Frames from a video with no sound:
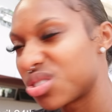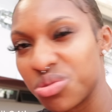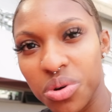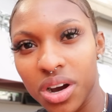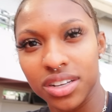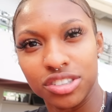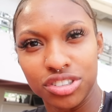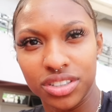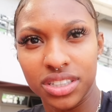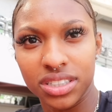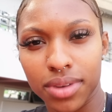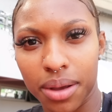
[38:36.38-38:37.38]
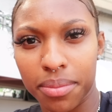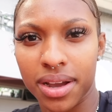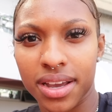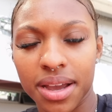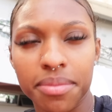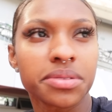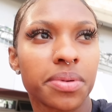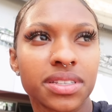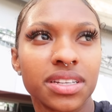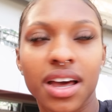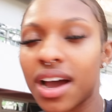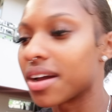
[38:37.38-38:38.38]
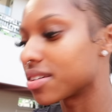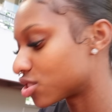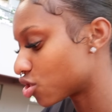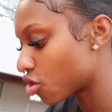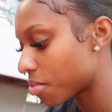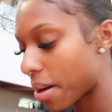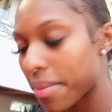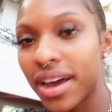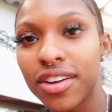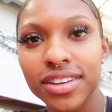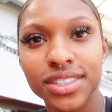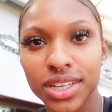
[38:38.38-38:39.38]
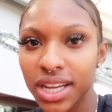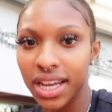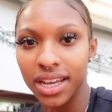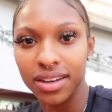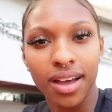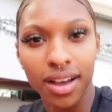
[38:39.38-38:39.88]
200 and my camera's about to die. Two of my batteries are dead.